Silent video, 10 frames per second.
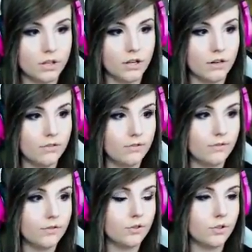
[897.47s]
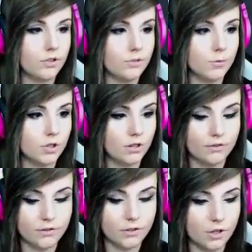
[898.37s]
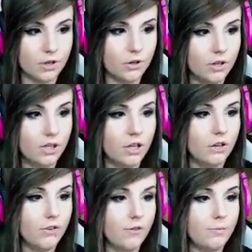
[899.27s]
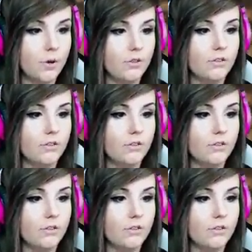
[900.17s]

have short smoke off. So if you have both